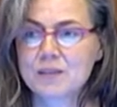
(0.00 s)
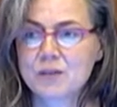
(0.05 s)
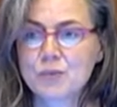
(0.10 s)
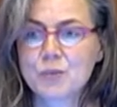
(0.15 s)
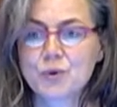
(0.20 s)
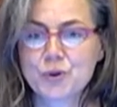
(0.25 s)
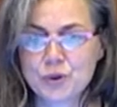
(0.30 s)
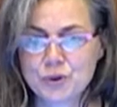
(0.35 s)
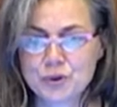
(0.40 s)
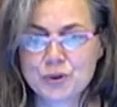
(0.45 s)

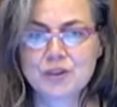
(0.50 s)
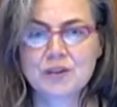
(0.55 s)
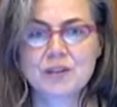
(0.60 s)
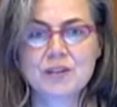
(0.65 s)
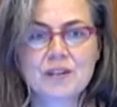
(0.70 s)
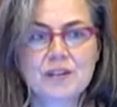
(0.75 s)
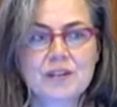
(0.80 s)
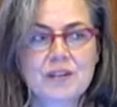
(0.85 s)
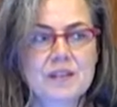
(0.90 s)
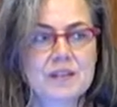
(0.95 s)
work,
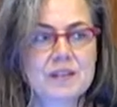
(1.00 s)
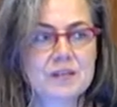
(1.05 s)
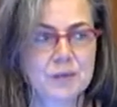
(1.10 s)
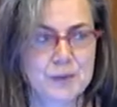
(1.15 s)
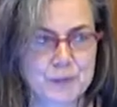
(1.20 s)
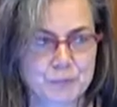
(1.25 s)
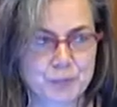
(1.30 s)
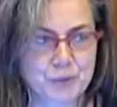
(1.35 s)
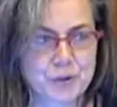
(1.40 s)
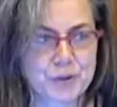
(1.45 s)
uh, the
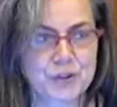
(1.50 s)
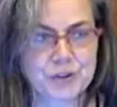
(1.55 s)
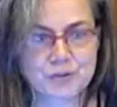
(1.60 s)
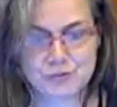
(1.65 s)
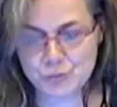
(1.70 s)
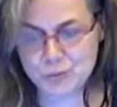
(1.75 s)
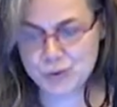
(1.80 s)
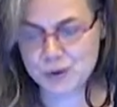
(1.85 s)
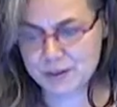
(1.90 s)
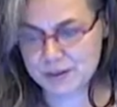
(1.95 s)

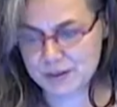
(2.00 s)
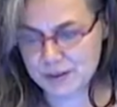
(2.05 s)
important work